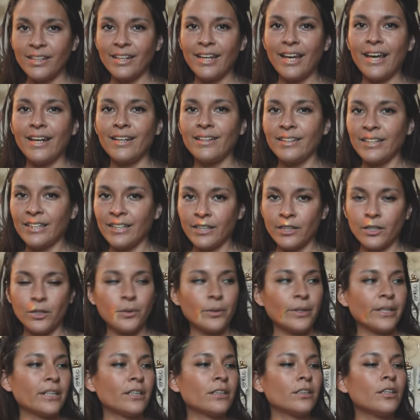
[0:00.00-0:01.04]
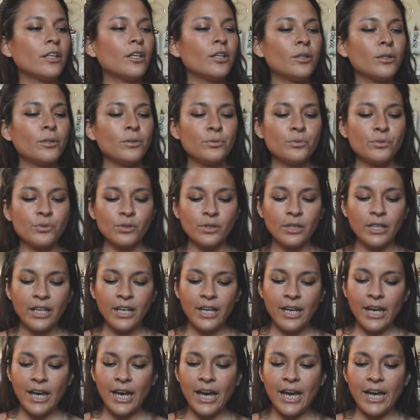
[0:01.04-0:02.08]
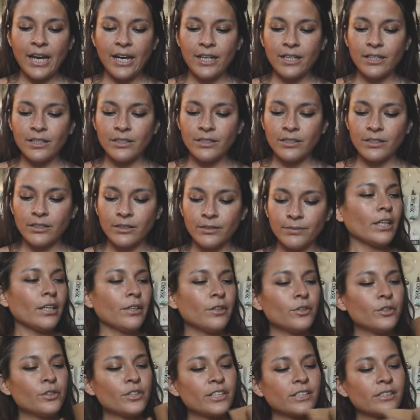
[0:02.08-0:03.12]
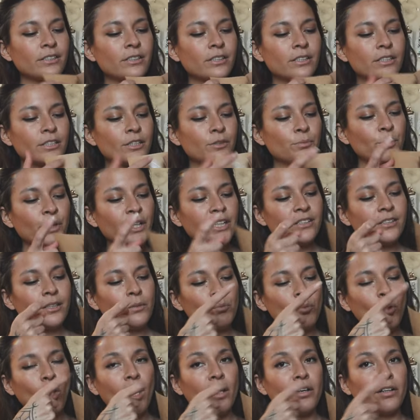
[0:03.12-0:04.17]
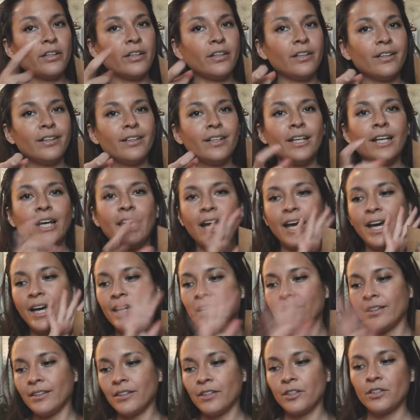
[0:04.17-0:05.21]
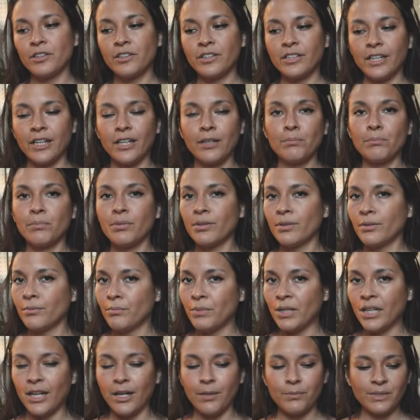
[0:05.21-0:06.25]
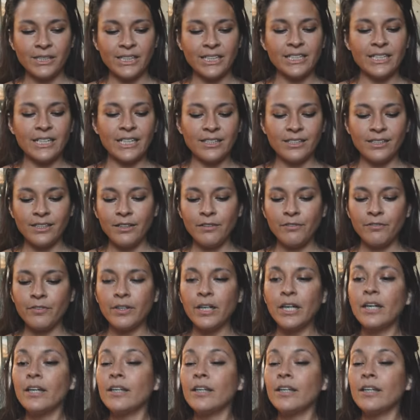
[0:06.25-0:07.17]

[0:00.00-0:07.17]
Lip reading: again, eco enclosed, and you just spray some water and your tape becomes adhesive.